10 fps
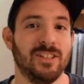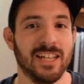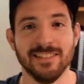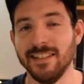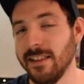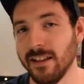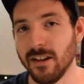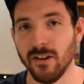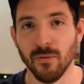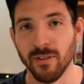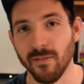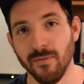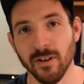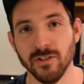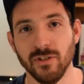which has nothing to do with the
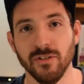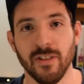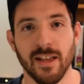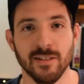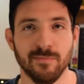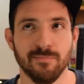first two things,